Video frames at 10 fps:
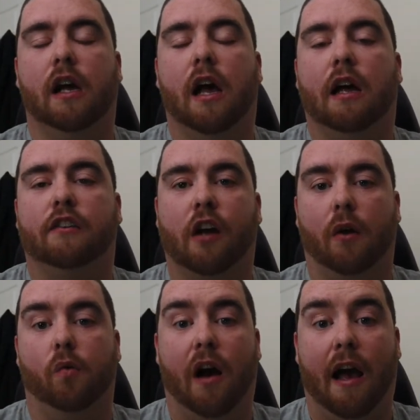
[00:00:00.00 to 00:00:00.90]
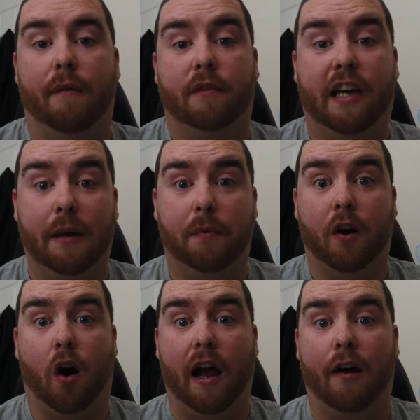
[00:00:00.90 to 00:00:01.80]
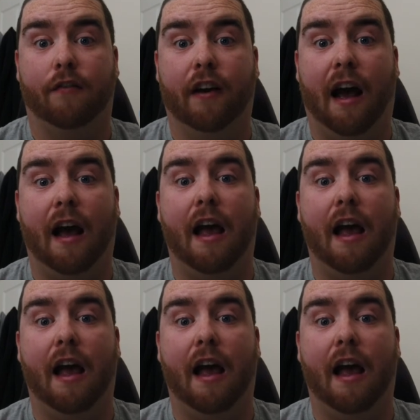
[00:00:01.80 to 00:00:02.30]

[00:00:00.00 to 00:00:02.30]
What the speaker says: So keep an eye out for that.